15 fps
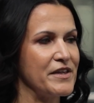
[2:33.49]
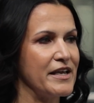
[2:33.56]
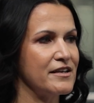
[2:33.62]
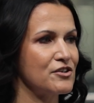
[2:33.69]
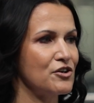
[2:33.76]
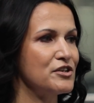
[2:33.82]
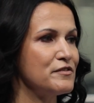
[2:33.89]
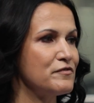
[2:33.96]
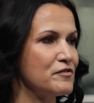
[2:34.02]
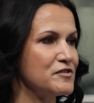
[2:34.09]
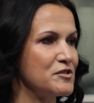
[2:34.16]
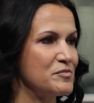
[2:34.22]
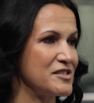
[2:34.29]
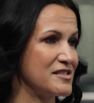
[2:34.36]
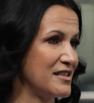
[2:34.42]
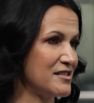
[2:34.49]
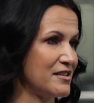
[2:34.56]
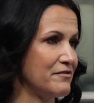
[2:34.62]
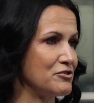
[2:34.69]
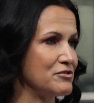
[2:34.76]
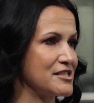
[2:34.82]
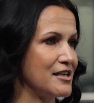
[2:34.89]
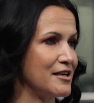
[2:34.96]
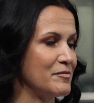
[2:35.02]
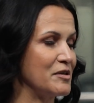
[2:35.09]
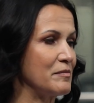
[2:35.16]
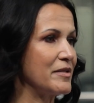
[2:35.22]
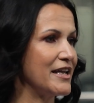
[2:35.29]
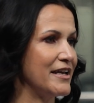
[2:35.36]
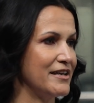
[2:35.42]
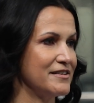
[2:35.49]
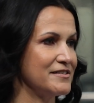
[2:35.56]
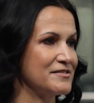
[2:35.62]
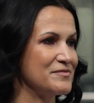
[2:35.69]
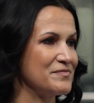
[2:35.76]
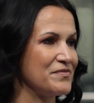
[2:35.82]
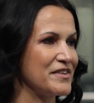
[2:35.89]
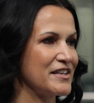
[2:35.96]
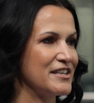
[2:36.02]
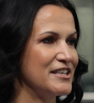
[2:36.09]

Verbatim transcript: and only 50% have a retirement plan. Mm.